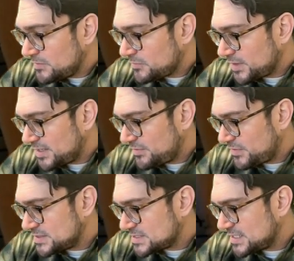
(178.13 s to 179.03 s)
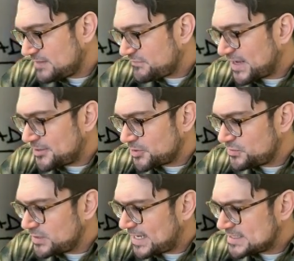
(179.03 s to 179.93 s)
right? Things that have
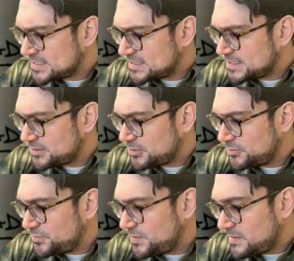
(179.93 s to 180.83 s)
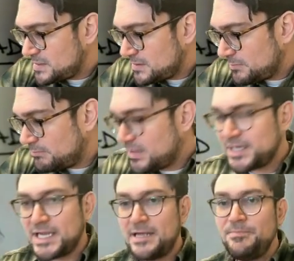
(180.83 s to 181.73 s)
value, assets include
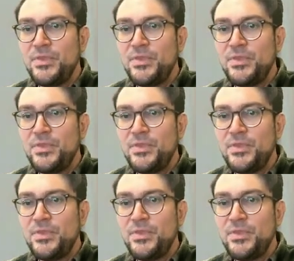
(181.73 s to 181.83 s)
money,